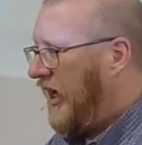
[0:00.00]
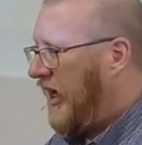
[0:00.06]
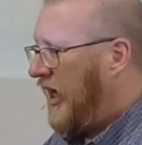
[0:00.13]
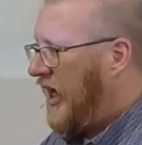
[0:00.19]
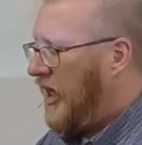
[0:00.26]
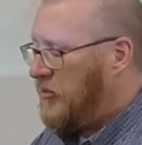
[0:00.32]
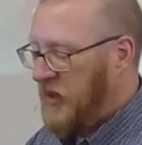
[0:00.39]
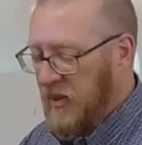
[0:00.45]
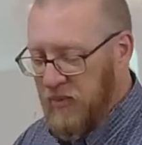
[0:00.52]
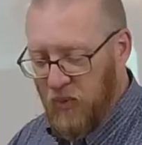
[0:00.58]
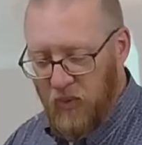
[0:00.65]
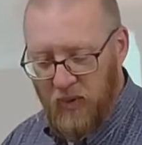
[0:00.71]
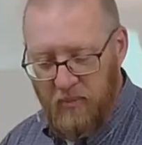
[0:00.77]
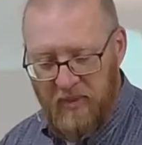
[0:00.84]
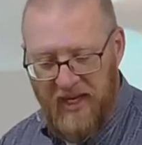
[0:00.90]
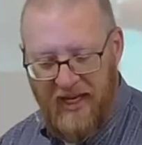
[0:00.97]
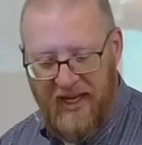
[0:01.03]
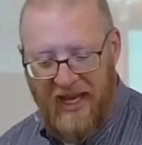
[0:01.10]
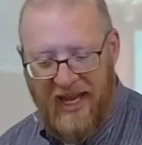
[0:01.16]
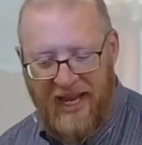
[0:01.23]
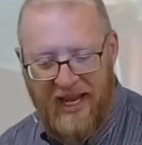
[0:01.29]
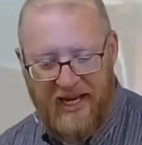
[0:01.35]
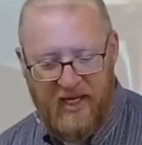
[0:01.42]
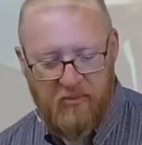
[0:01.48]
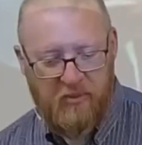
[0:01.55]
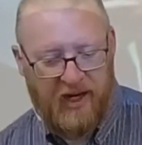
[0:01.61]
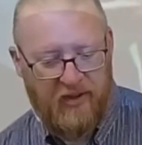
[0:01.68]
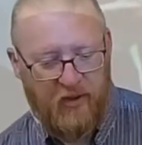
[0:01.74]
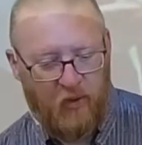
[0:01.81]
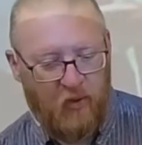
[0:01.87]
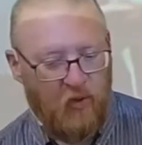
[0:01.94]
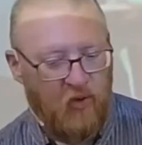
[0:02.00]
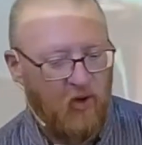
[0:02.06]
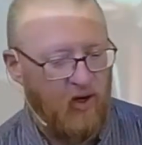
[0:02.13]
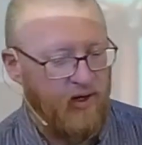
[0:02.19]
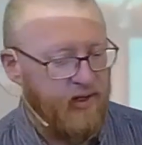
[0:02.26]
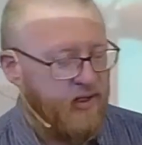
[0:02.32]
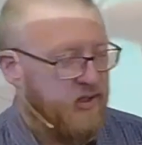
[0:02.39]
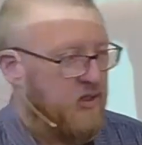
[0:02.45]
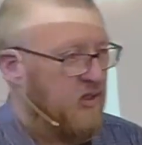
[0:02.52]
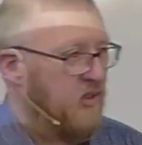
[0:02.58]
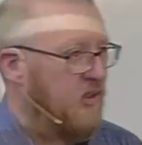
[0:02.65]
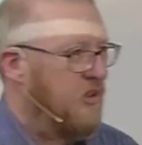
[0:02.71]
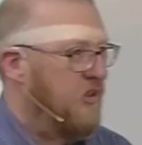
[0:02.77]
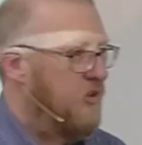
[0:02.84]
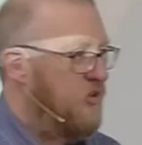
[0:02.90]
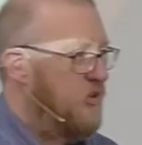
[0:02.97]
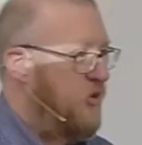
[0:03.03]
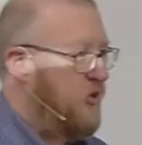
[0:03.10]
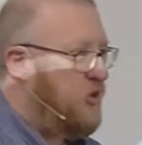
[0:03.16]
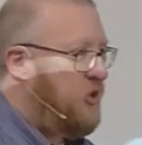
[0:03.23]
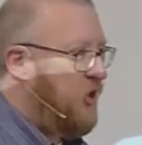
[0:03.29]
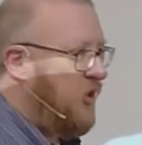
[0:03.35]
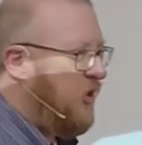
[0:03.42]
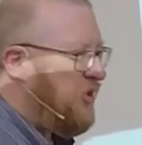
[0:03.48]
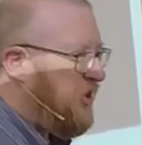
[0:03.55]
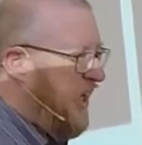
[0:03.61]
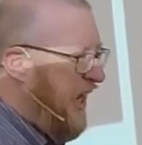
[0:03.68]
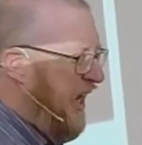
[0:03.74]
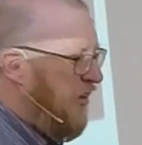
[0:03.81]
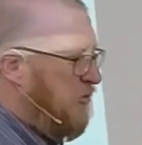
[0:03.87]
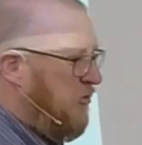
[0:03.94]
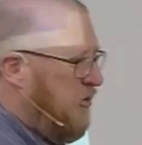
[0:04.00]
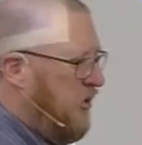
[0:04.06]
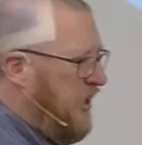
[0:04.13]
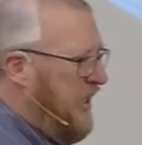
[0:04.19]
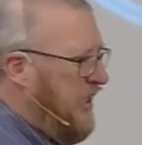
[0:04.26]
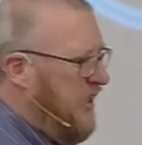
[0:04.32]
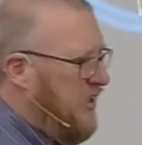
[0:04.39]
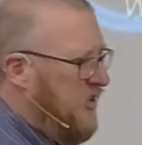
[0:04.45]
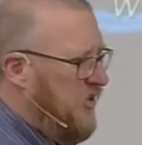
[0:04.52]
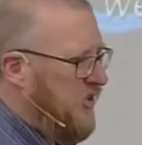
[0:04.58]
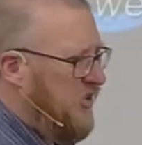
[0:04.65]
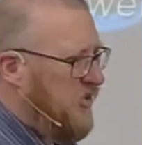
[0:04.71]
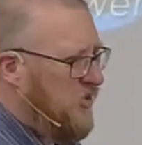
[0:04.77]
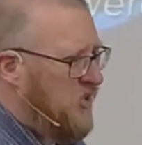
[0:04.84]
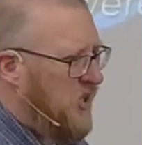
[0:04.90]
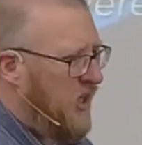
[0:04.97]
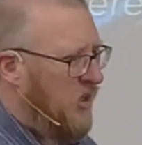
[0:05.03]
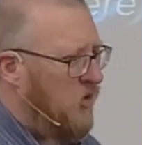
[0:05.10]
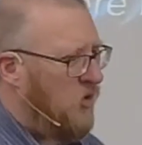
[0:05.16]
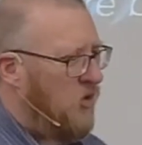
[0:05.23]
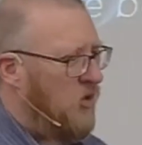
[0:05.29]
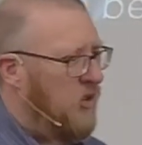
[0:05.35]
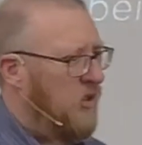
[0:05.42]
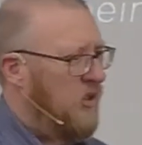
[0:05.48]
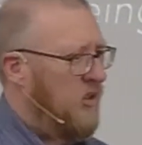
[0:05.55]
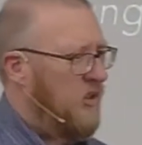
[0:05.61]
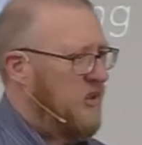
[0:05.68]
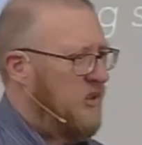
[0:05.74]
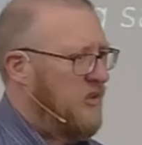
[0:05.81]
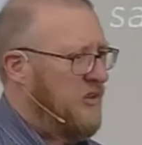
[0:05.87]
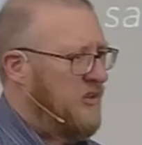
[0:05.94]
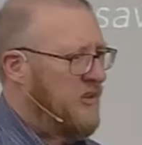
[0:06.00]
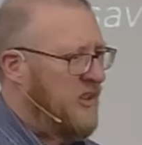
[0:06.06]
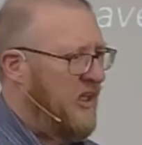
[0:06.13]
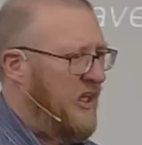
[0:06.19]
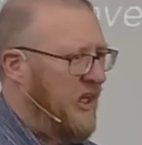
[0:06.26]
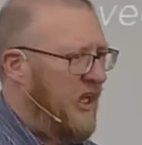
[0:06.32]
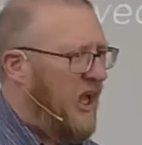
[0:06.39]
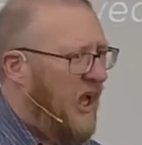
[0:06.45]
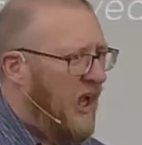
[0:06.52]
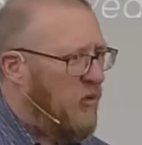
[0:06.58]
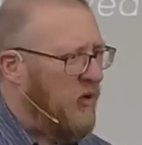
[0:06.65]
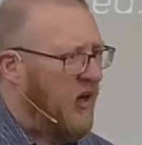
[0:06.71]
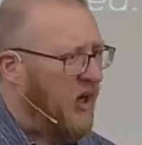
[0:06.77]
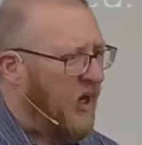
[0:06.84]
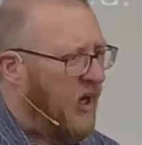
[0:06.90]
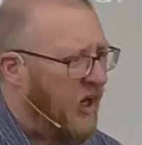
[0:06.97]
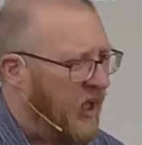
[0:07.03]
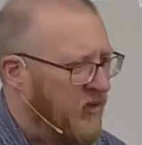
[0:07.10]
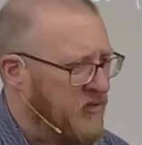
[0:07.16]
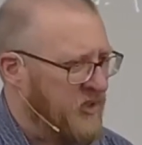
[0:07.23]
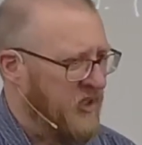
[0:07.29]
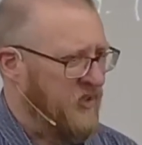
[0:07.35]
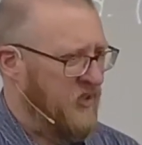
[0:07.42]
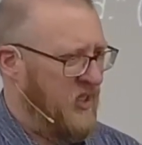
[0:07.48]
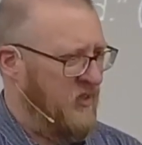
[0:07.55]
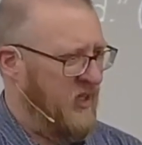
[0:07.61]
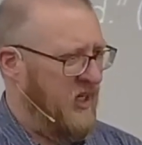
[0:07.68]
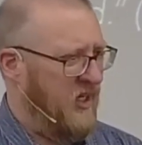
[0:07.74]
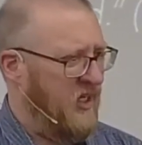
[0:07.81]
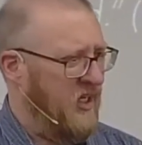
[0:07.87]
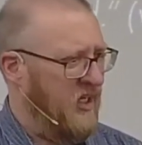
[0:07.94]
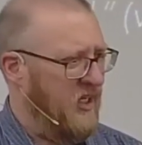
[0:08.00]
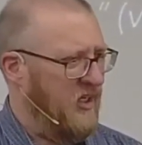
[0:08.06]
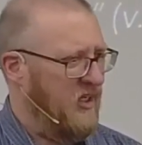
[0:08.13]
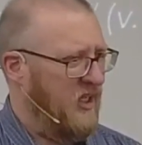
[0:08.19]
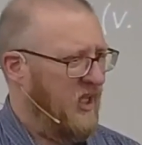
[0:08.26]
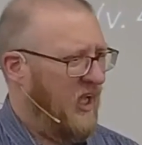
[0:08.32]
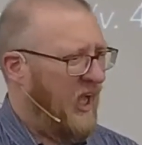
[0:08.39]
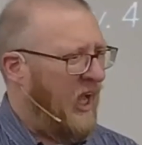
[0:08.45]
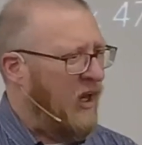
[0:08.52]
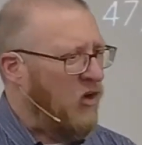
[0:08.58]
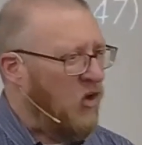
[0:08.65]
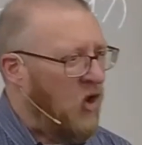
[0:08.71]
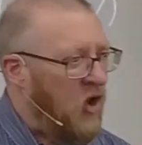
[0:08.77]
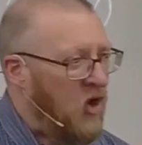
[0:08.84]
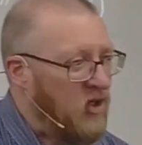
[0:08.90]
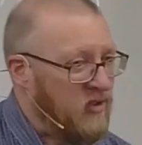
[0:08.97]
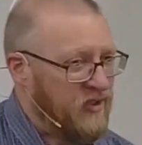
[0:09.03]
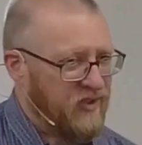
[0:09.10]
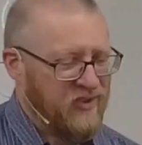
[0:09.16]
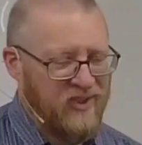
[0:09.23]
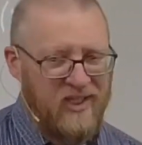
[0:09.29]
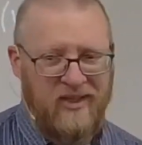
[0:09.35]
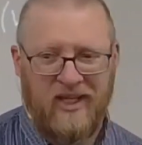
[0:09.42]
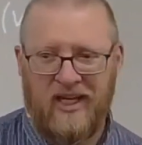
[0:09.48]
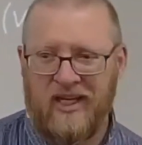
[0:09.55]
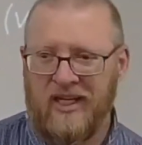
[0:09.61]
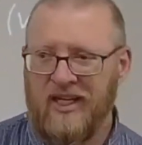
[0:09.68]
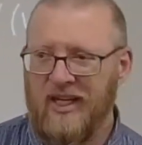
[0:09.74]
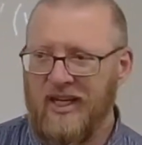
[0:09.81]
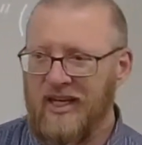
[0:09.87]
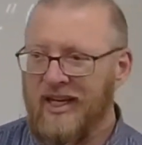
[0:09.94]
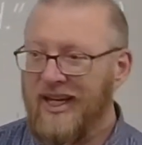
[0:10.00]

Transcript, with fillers: And people were being added by the Lord to the church every single day. I would love to see that again. I long to see that again.